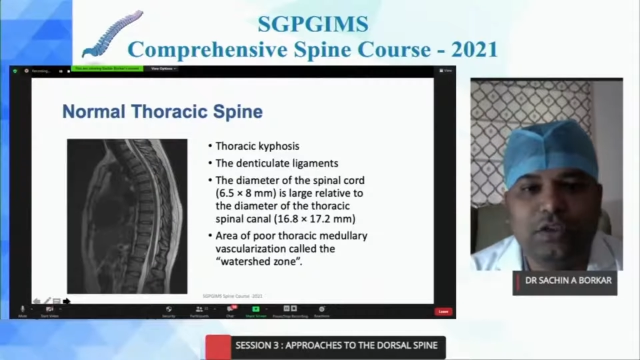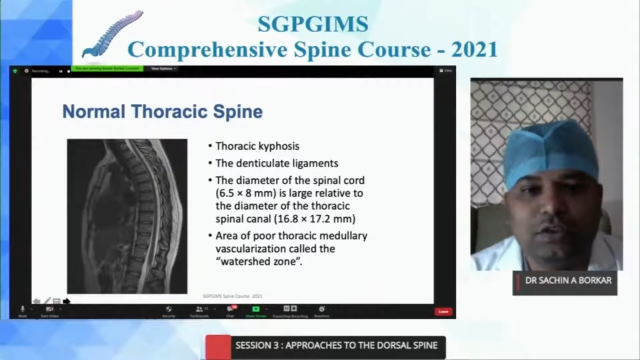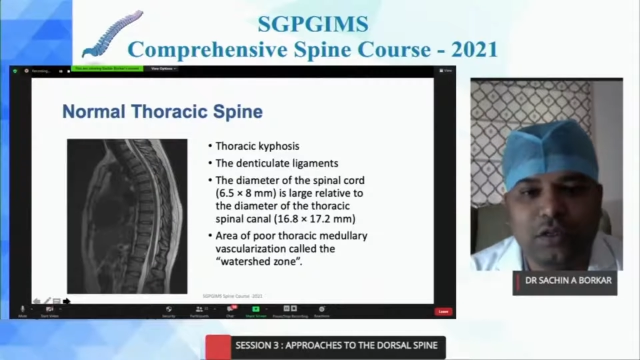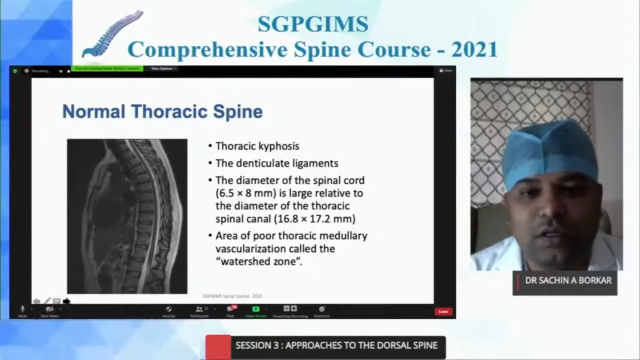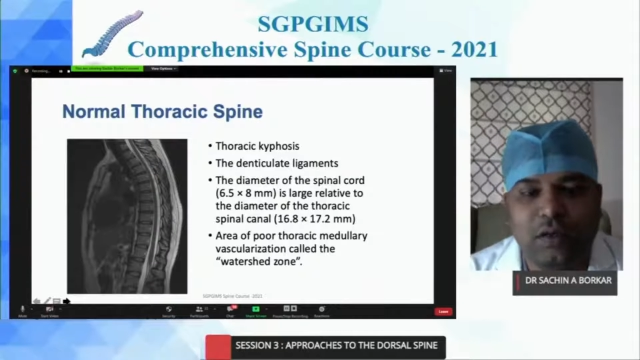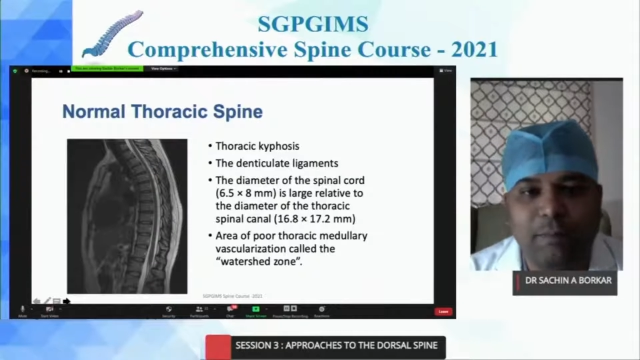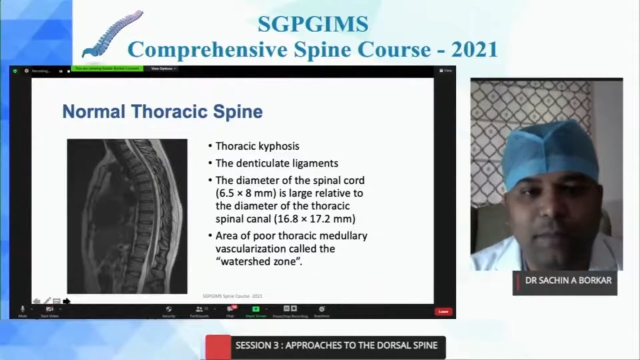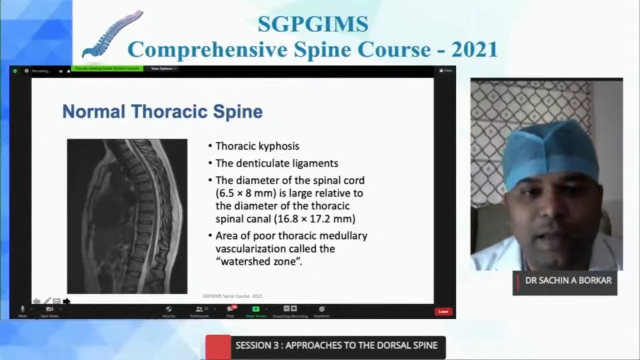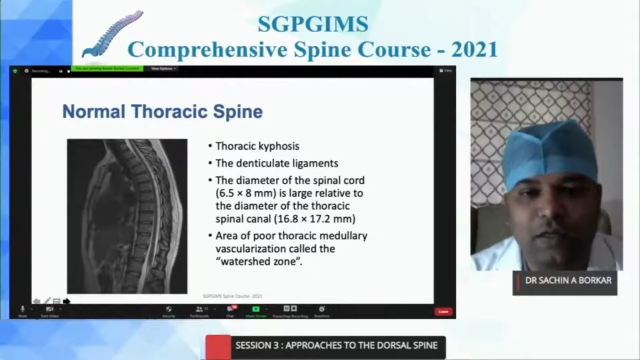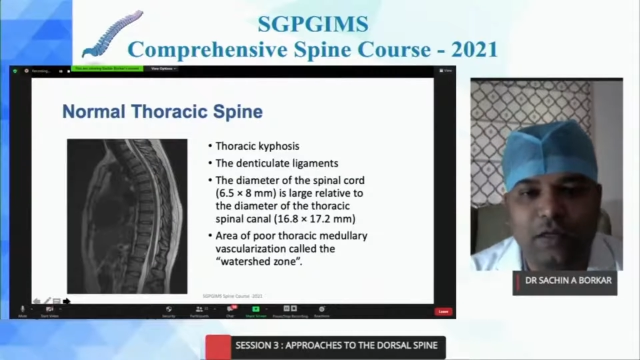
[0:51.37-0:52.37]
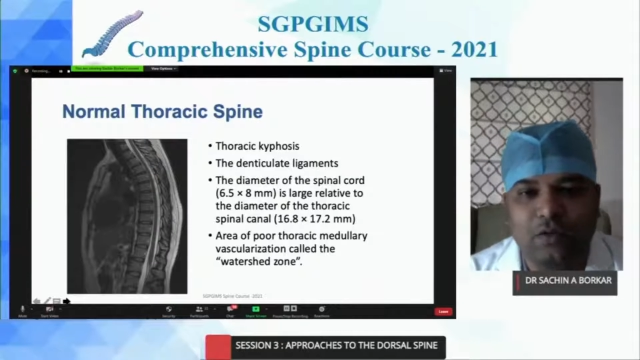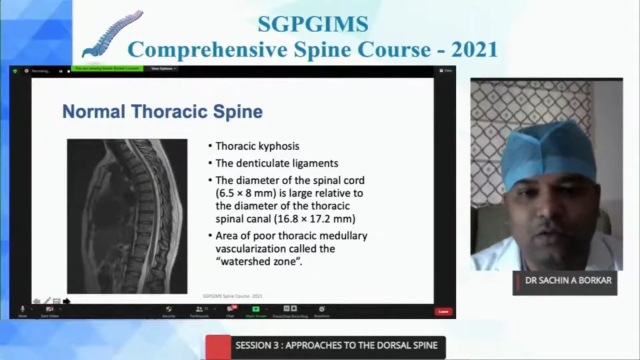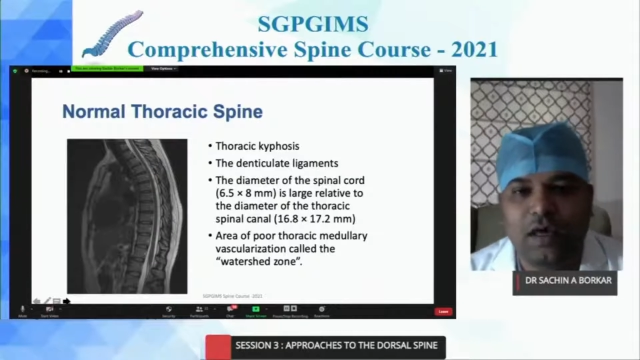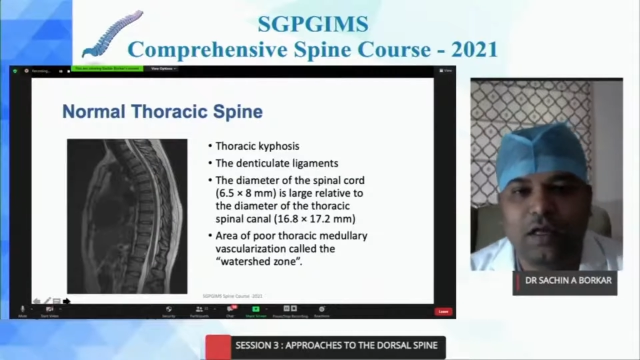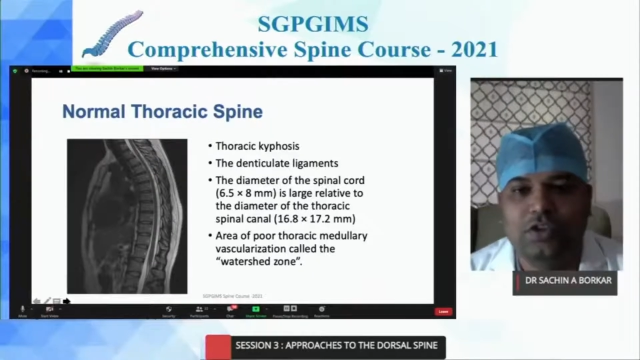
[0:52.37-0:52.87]
comparatively
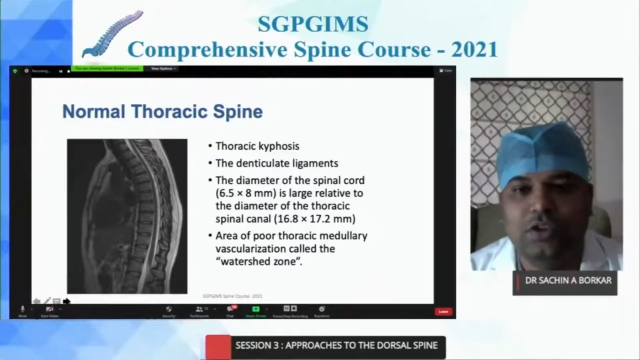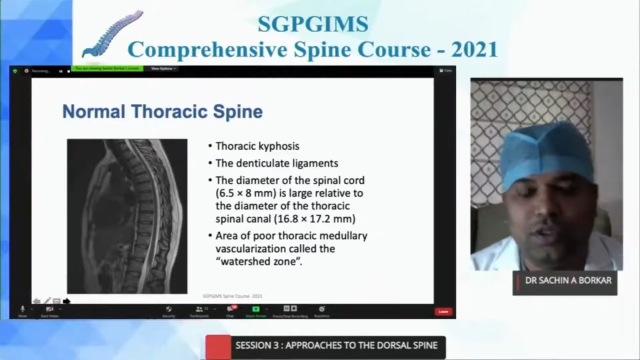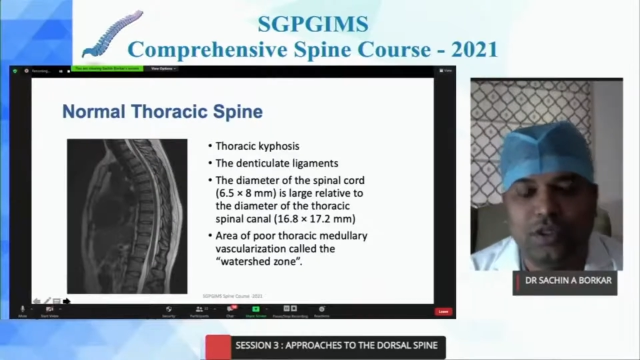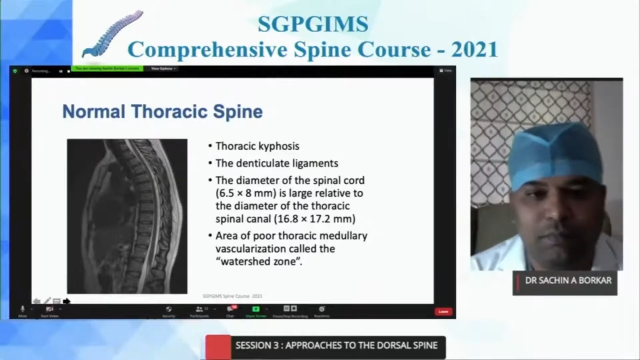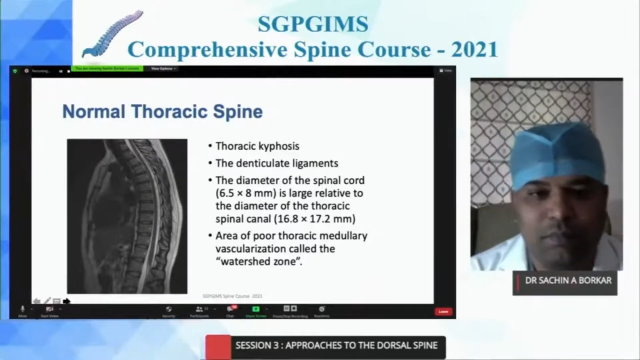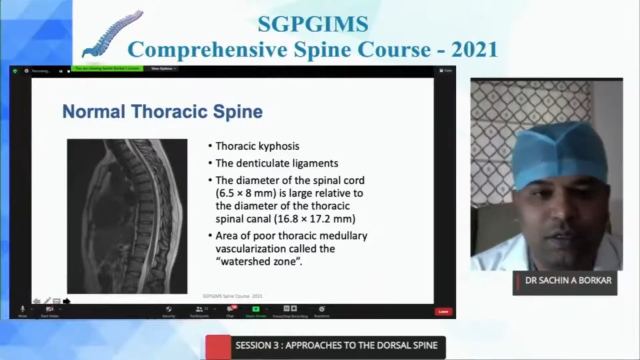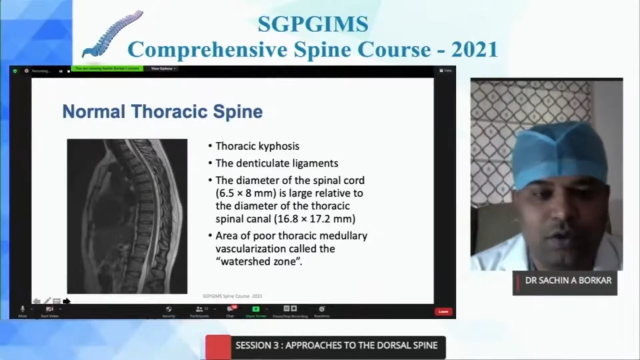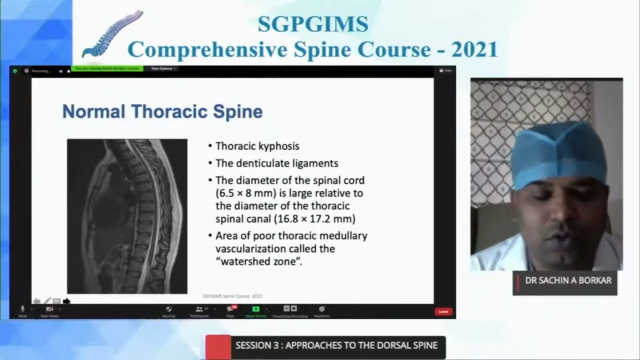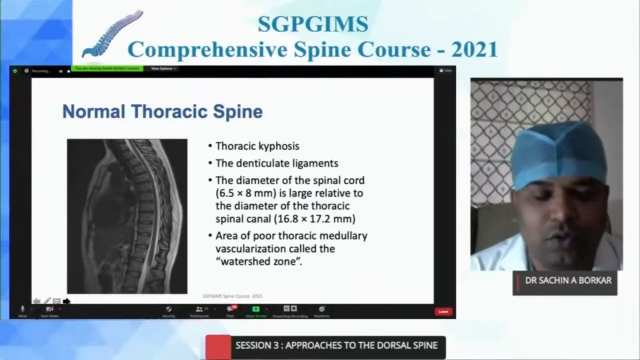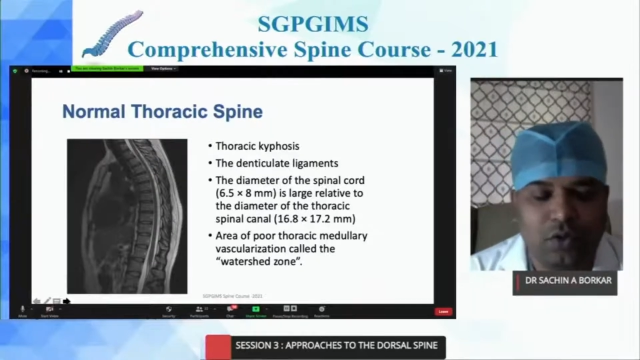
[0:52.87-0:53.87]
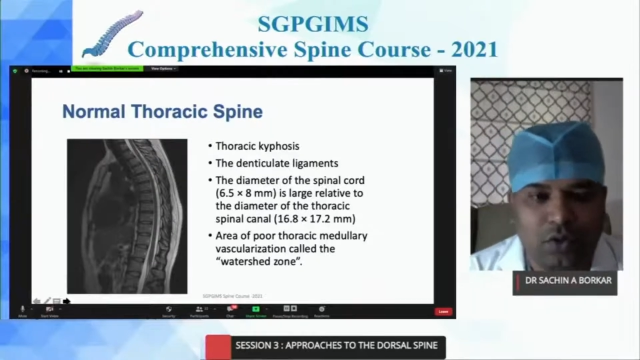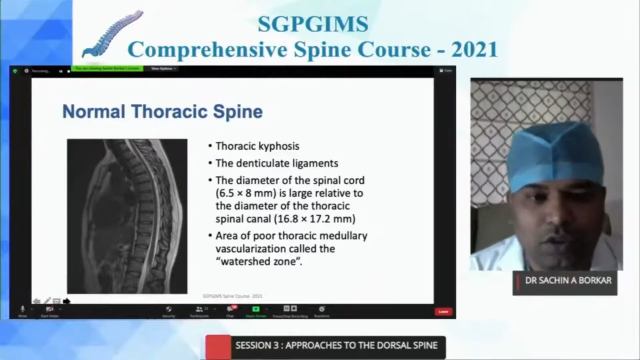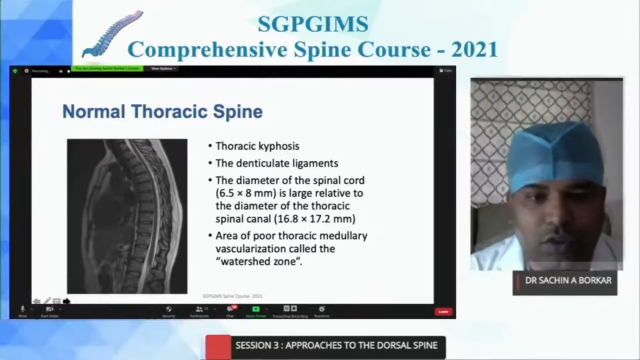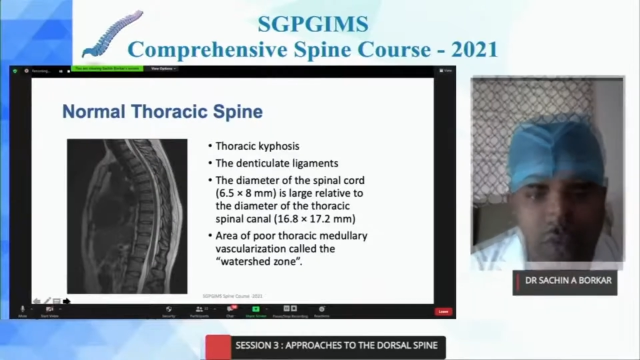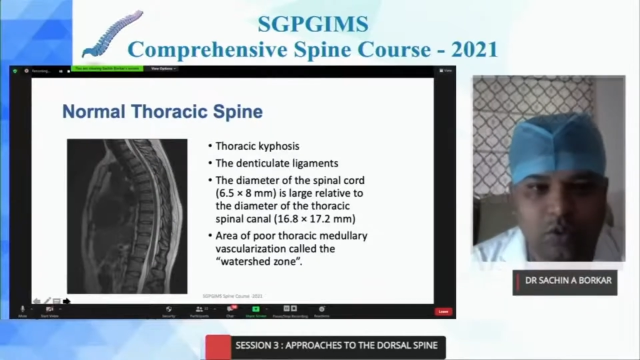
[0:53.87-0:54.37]
larger compared to the
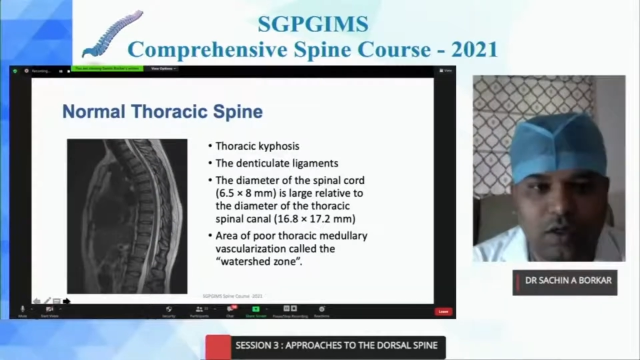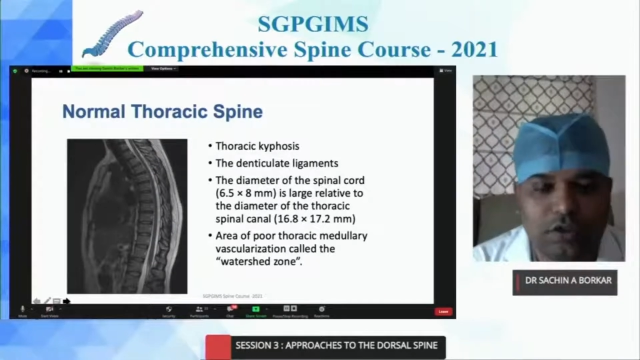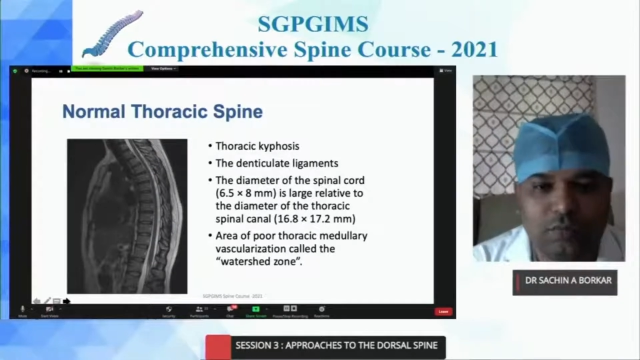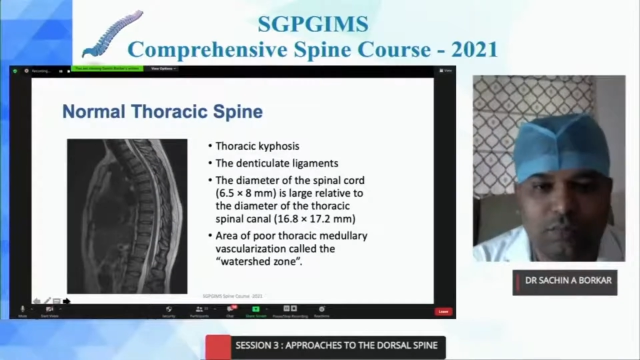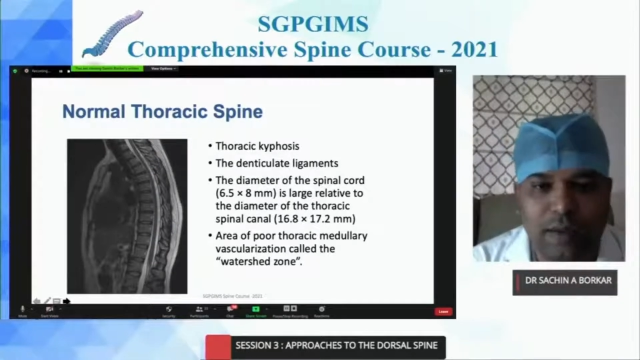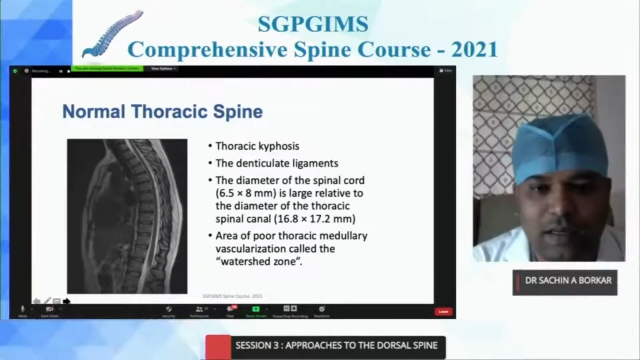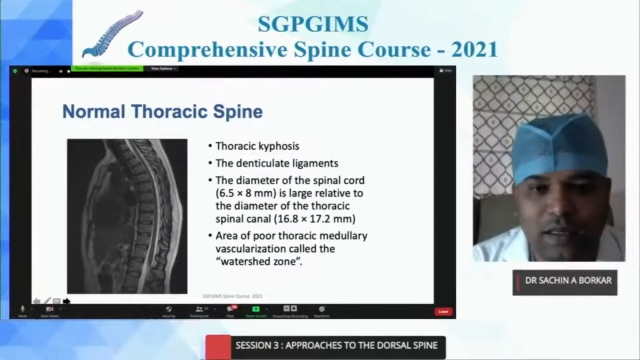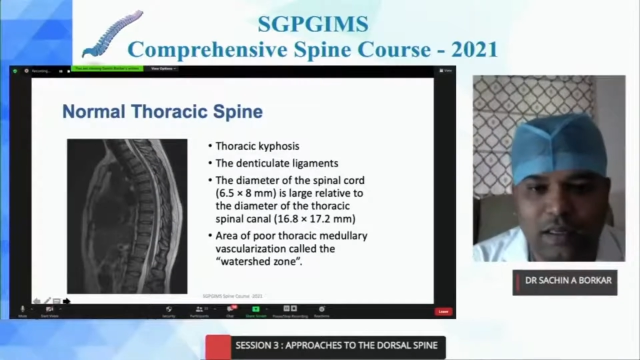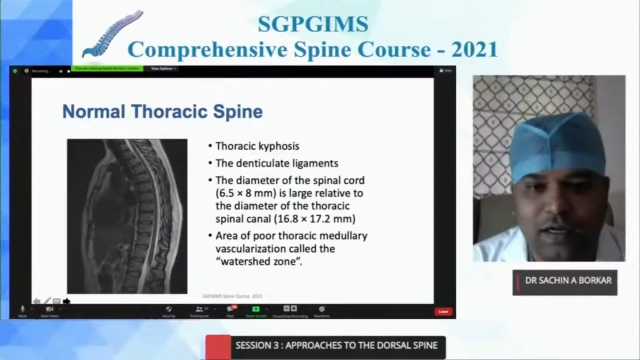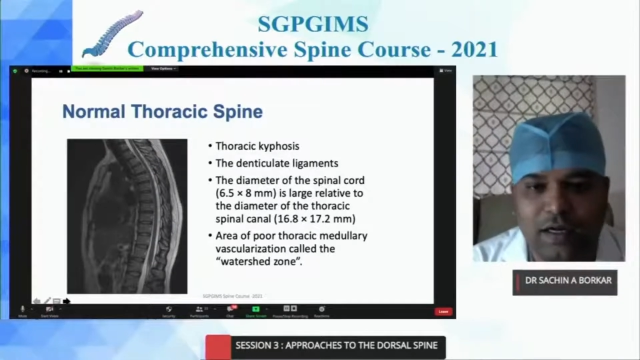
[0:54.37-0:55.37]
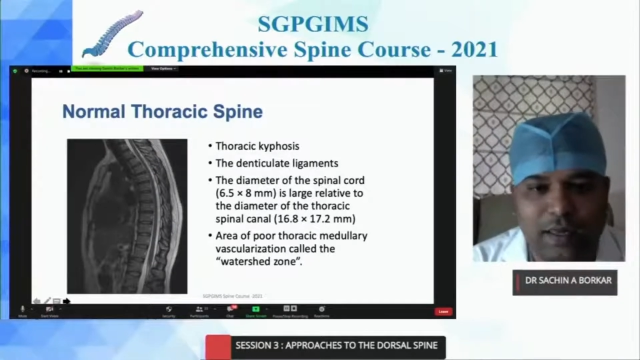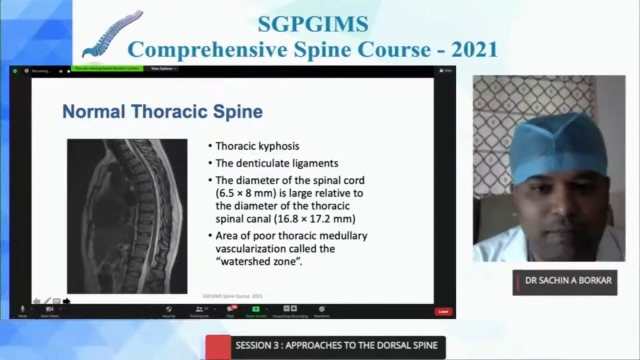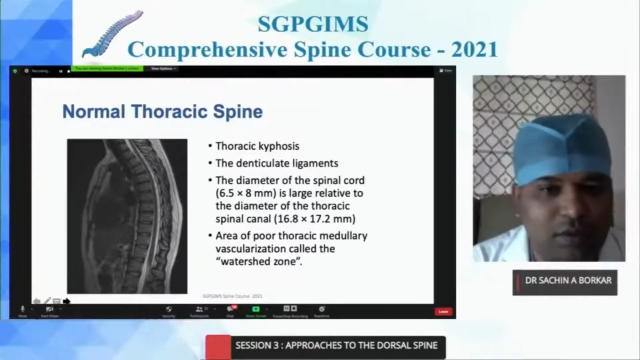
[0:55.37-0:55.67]
thoracic spinal canal diameter.